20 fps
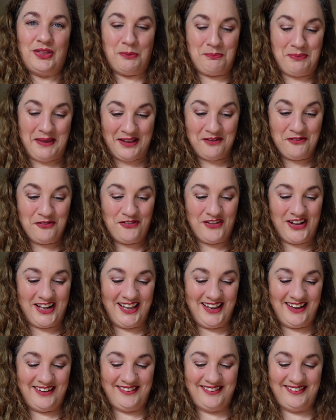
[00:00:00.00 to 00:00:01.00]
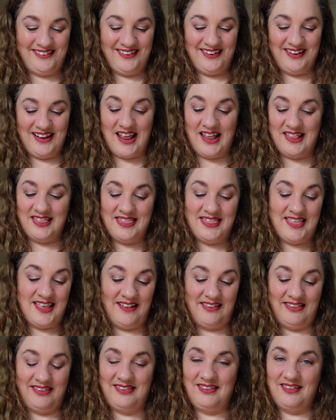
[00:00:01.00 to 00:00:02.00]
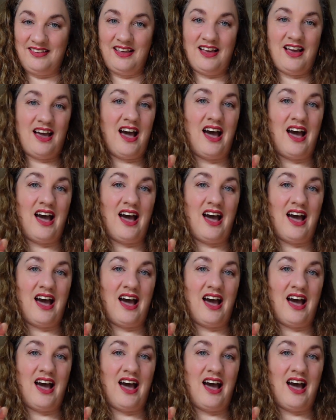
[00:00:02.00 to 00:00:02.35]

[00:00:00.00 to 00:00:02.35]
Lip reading: the big finish. And this,